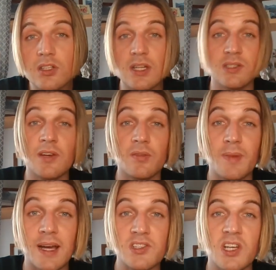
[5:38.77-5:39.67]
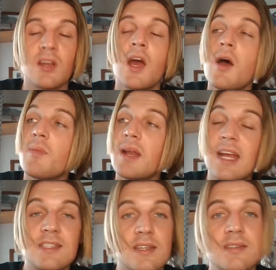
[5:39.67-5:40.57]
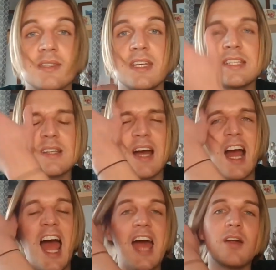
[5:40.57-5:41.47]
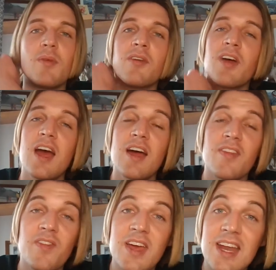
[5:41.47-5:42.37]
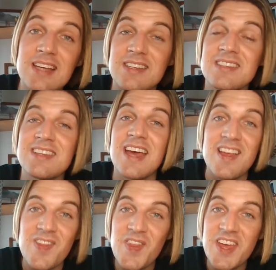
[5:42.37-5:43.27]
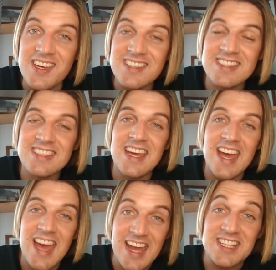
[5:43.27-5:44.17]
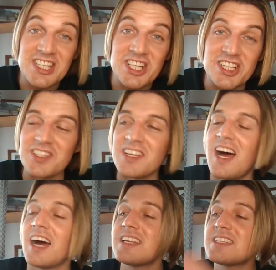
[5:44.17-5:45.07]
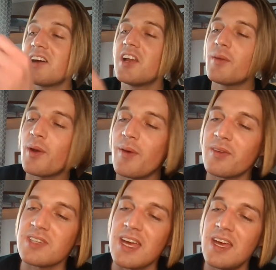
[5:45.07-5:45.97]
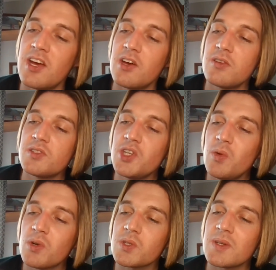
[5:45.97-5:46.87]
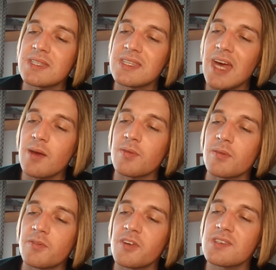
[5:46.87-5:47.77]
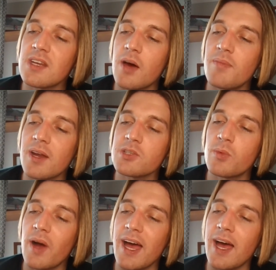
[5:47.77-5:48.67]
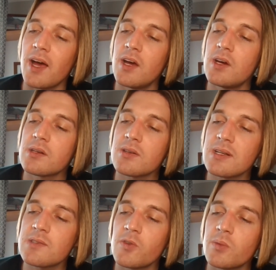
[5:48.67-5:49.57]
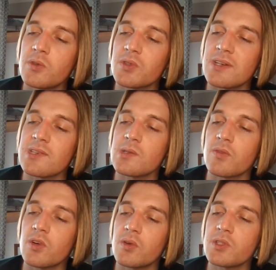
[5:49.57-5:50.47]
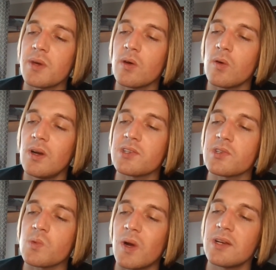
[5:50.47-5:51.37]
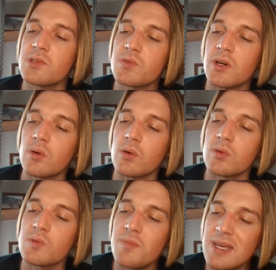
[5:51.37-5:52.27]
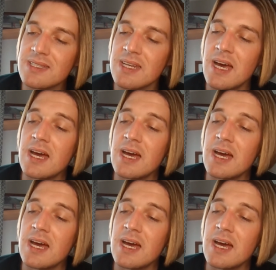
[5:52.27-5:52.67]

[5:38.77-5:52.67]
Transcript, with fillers: it's different packaging. But in essence, this uh, hair and mouth, in essence, this, it is good. I'm going to tell you a little bit about it. Do you want to escape from frizzy and unmanageable hair? Transform your trusses have got to be Oil-licious, weightless dry oils mist